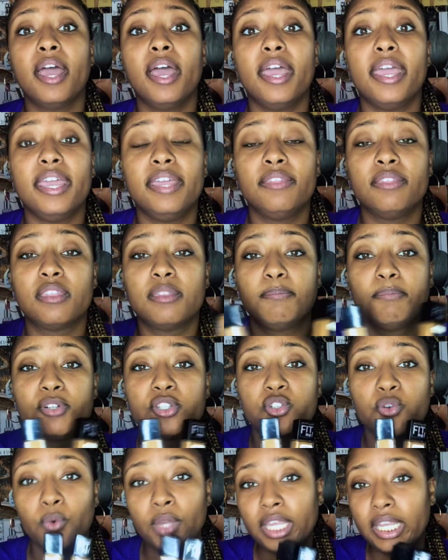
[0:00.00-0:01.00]
In
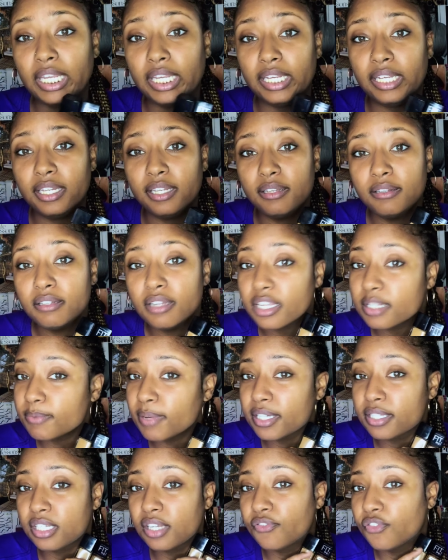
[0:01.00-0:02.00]
between,
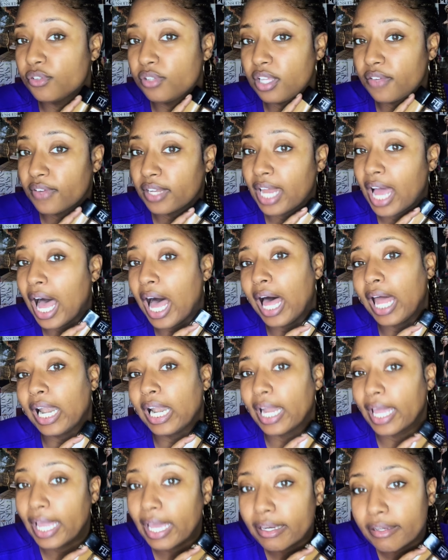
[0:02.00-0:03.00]
especially if you live in hot
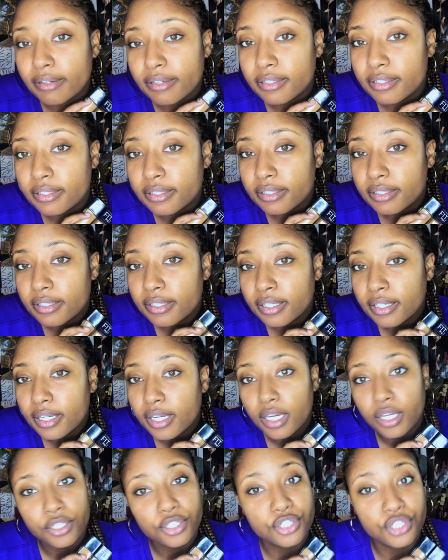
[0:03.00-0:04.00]
Atlanta,
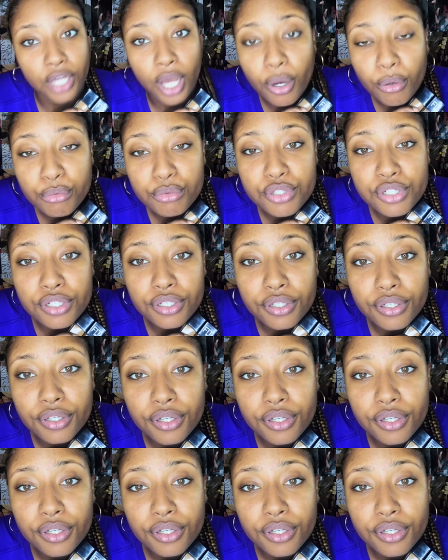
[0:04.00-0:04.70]
Georgia,